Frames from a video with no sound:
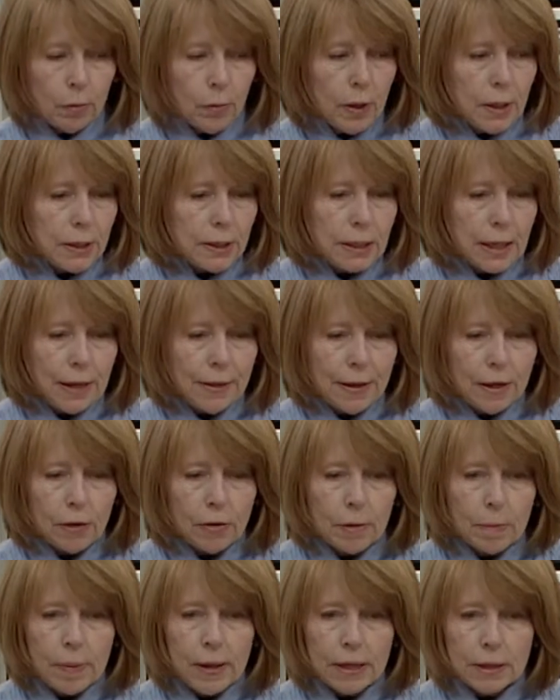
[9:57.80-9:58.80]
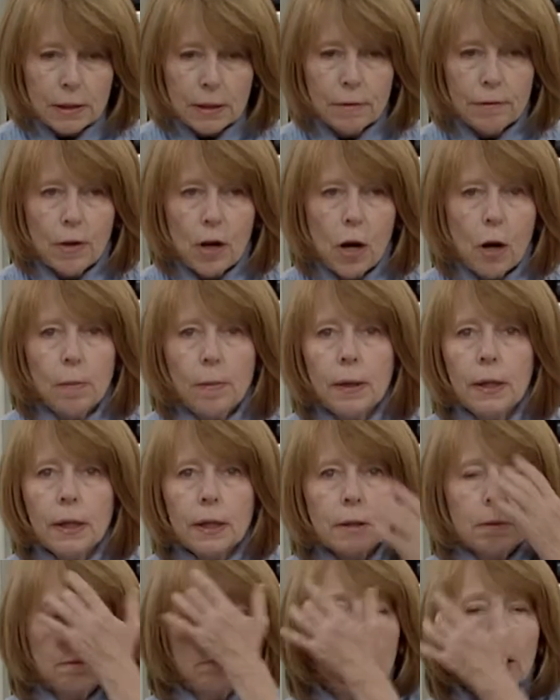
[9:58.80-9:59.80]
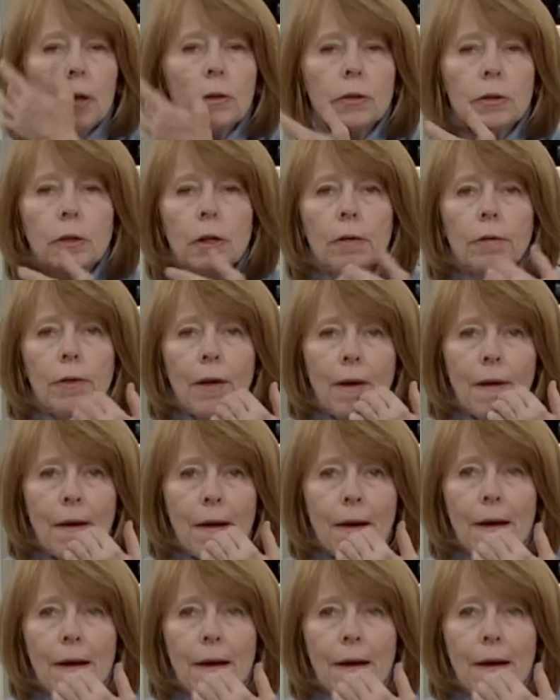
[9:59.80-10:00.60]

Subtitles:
ones, and they're the best of all, because most of the